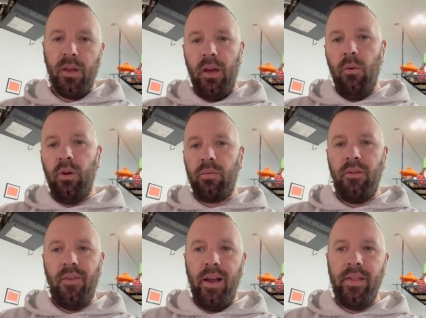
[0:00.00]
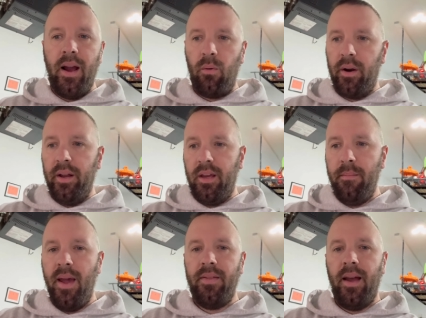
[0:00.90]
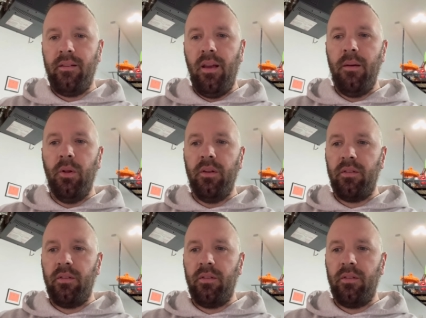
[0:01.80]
And once we find that, we're going to command that table